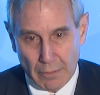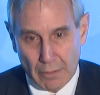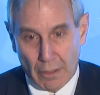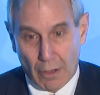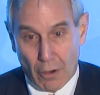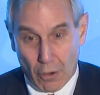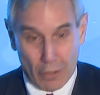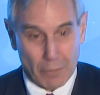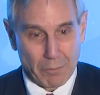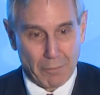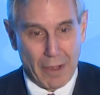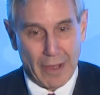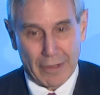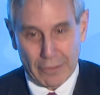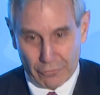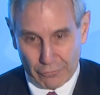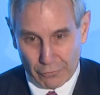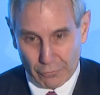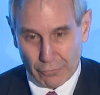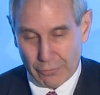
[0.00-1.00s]
heart
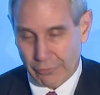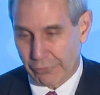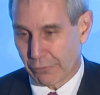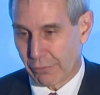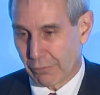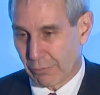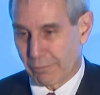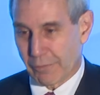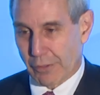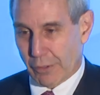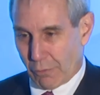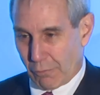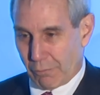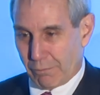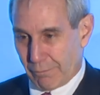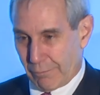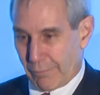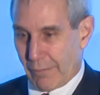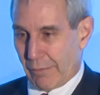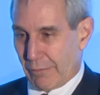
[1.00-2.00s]
monitors or, you know,
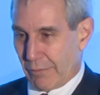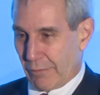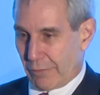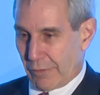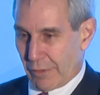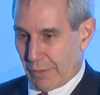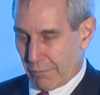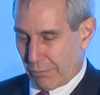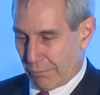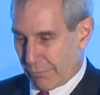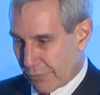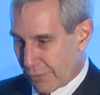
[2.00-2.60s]
the